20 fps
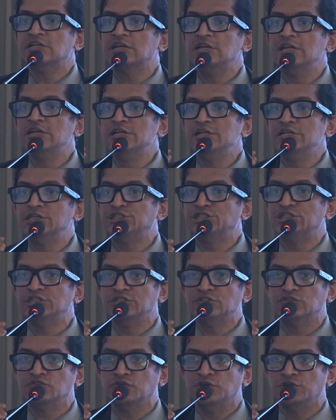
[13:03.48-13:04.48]
clinician
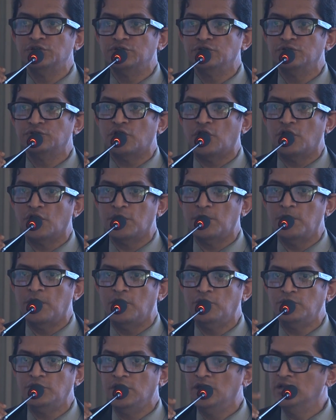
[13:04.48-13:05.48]
is going to talk
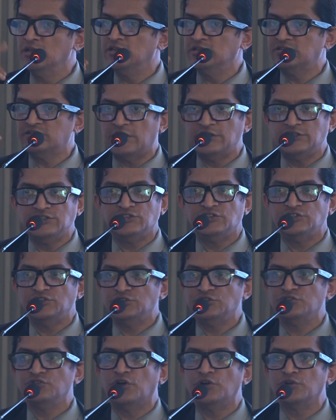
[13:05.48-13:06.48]
about, the
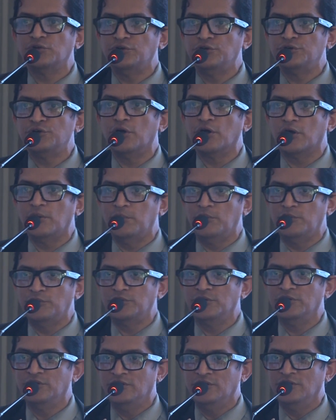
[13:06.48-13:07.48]
statistician is not going to talk about.
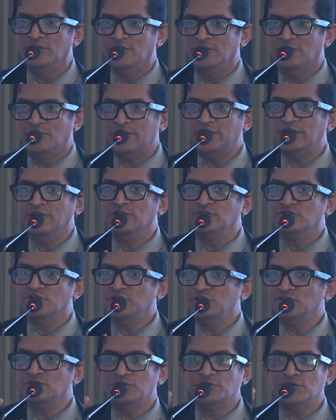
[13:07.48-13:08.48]
Alright, so
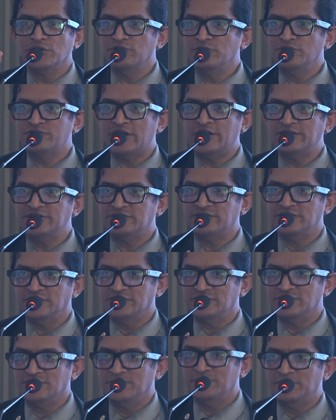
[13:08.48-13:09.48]
he's going to give you
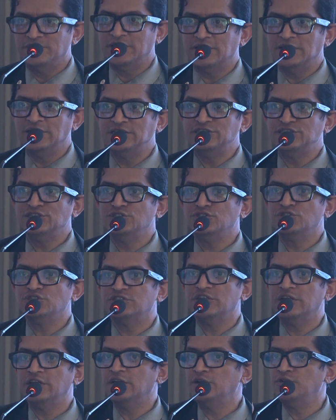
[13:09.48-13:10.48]
statistics, but the clinician should
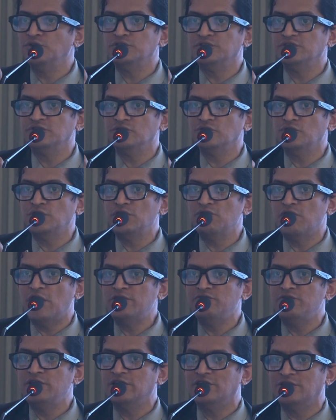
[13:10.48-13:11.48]
say, no, this is only
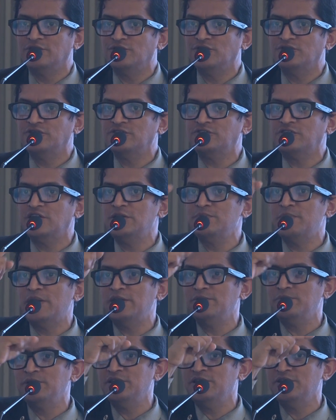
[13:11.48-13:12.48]
1 week, so this still
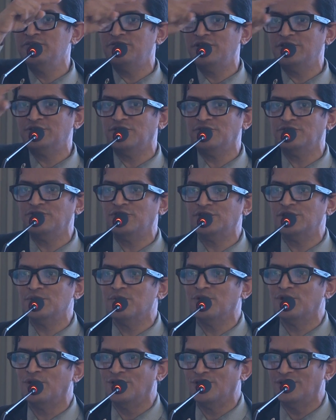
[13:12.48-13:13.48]
might be the effect of your
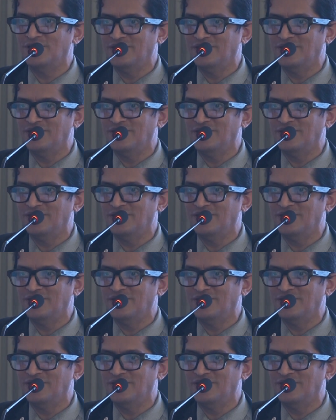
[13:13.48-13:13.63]
timolol.